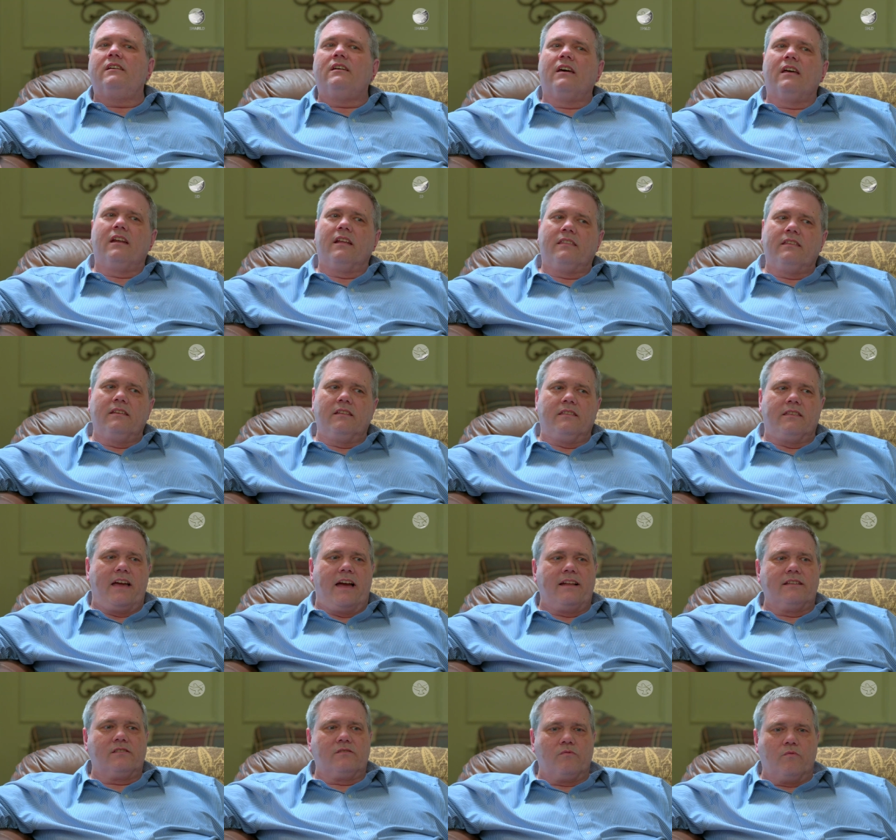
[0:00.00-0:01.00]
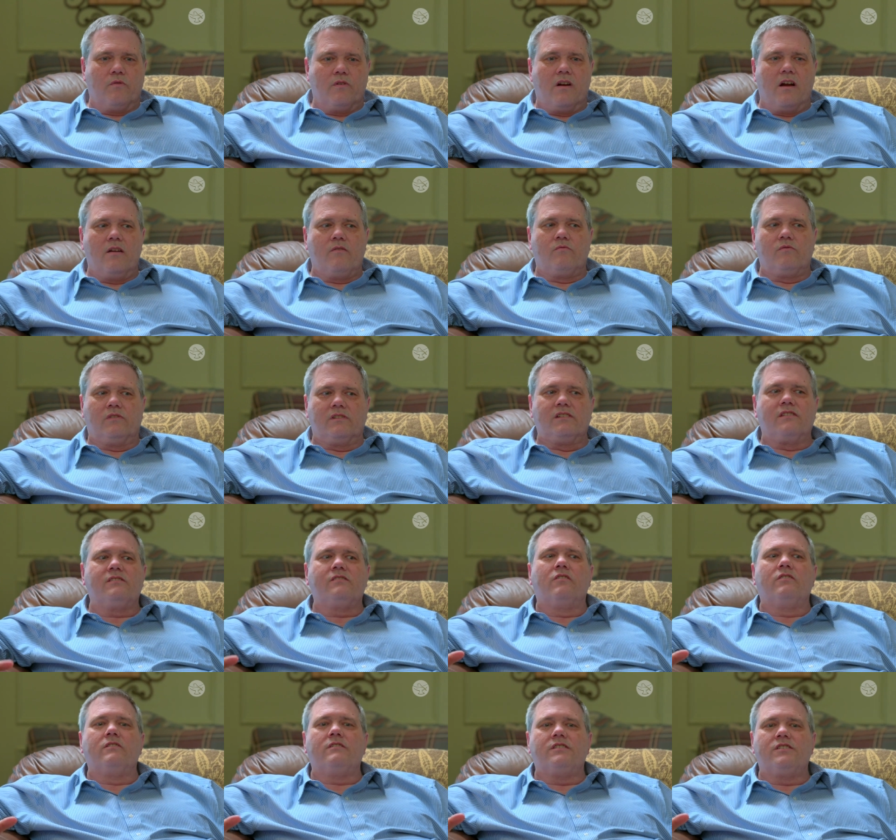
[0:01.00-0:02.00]
And I think that's where I really
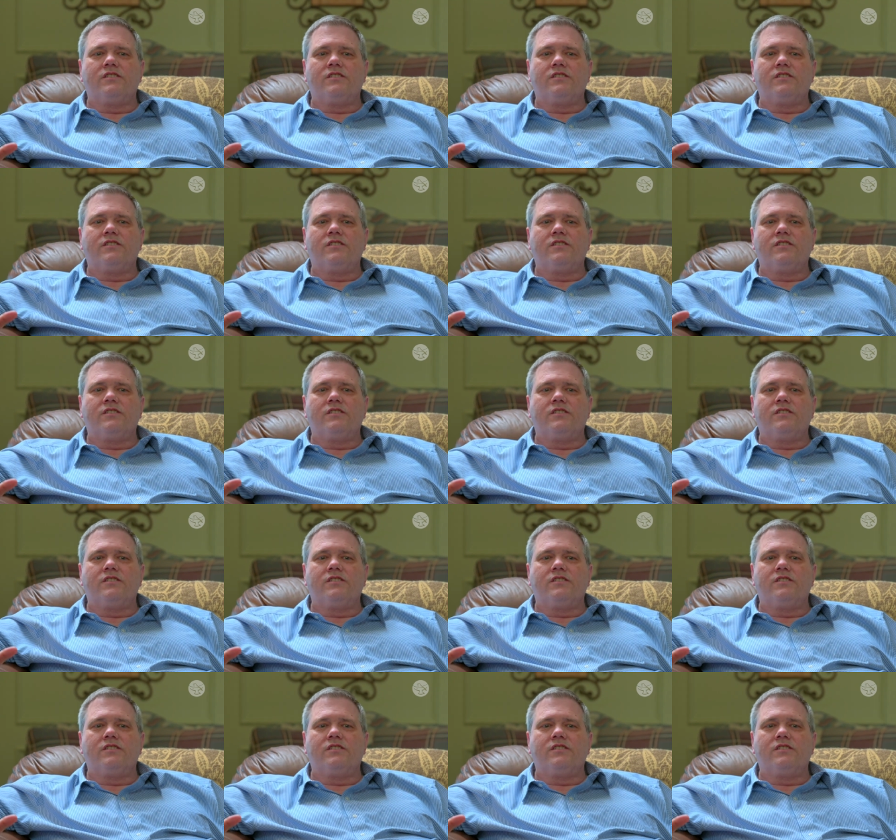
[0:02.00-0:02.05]
started